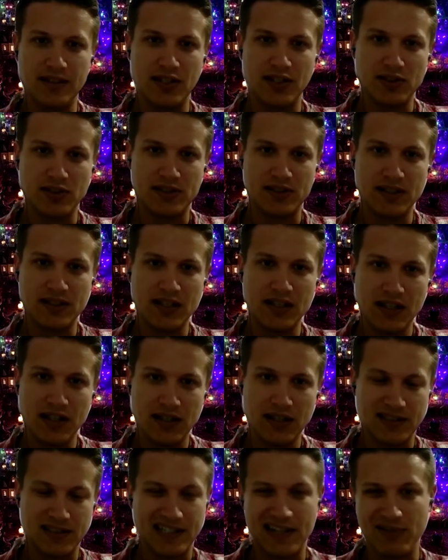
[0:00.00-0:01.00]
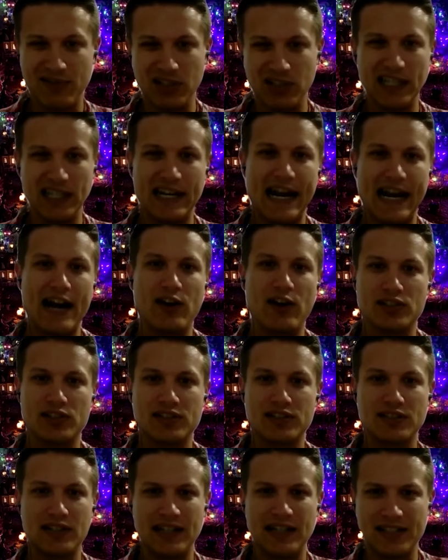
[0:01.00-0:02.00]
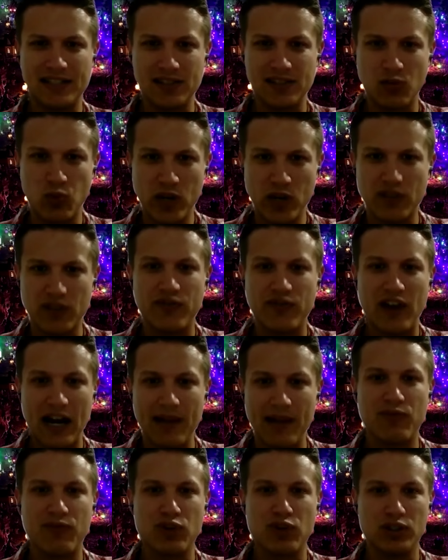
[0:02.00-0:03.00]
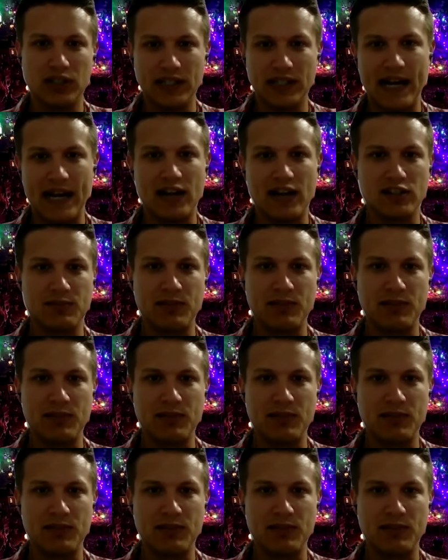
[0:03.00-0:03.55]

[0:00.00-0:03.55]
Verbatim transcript: You know, it's it's kind of a lit yeah. house, and it's a weird vibe for a lit house